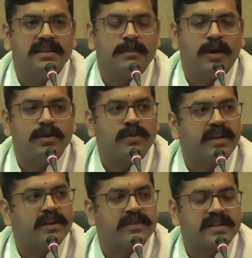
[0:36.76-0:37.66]
amount of
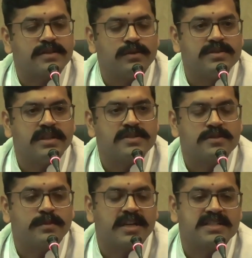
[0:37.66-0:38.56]
error of exclusion in
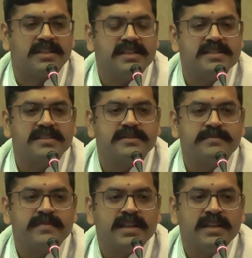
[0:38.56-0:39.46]
social protection is.
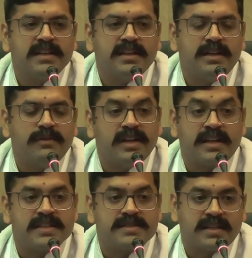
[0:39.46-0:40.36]

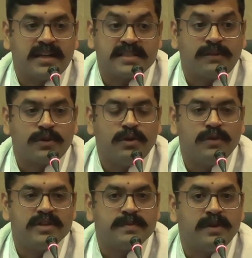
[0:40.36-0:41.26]
Whereas, as I've told
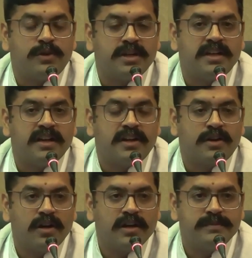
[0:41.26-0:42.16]
you, we spend $14
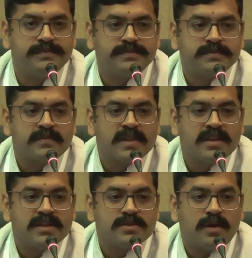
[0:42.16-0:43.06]
trillion.
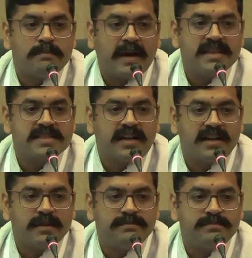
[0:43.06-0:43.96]
So my
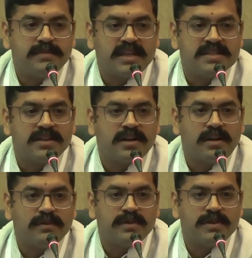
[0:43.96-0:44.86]
startup,
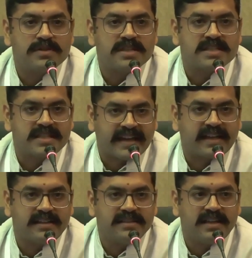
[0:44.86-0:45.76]
EasyGov, uses tech
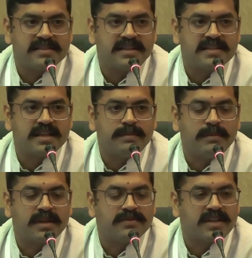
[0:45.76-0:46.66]
as a digital
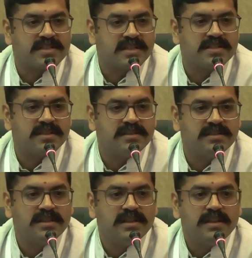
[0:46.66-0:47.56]
public infrastructure
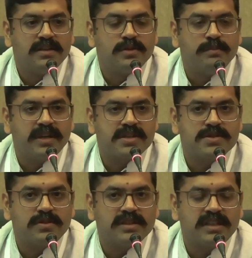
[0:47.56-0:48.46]
to make
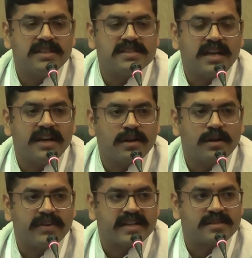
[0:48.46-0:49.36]
sure that this error
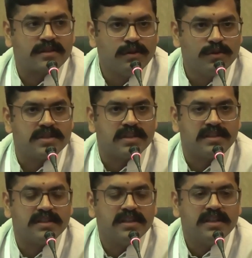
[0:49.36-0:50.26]
of
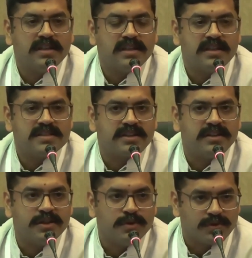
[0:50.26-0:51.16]
exclusion is
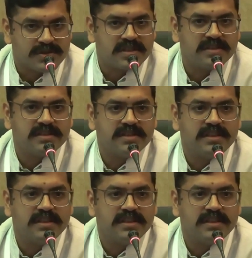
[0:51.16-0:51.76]
reduced